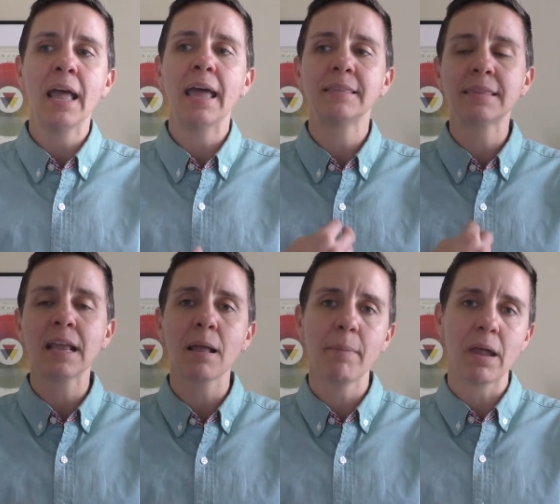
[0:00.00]
and
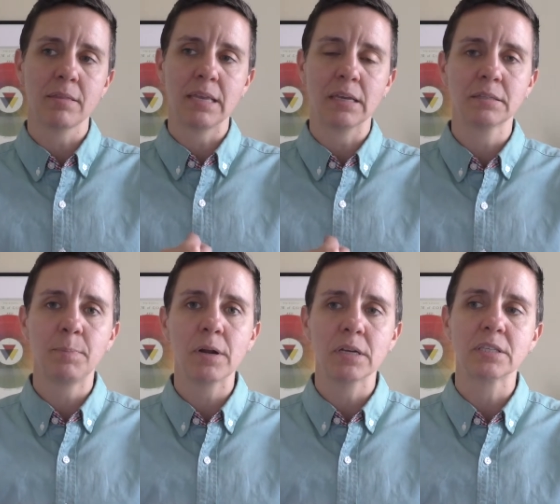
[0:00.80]
think about the
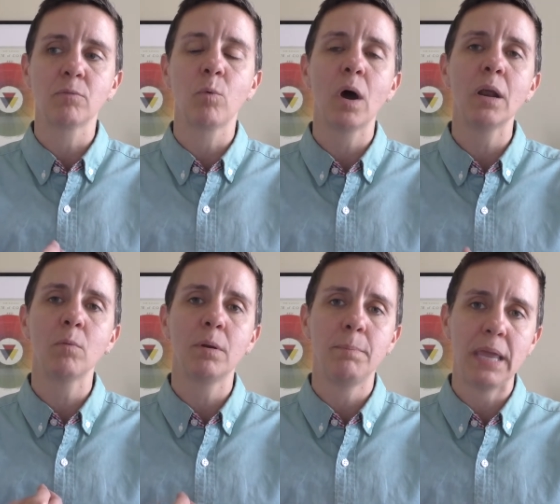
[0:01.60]
experience of what
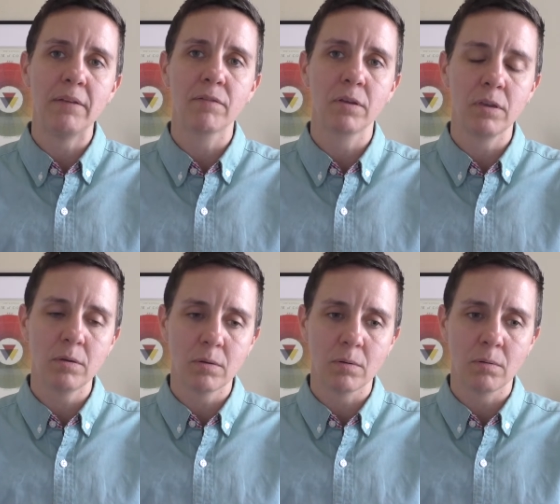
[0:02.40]
it would be for
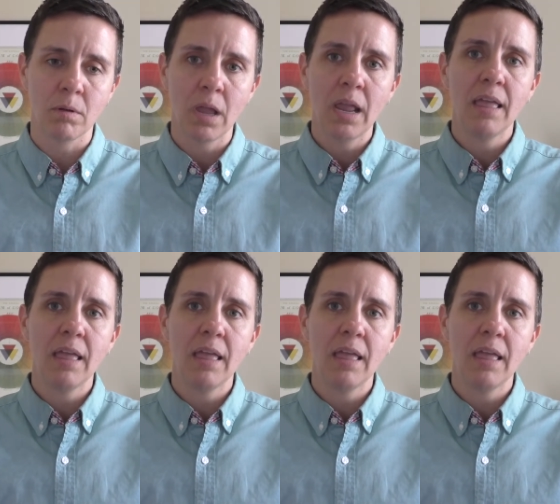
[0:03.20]
you,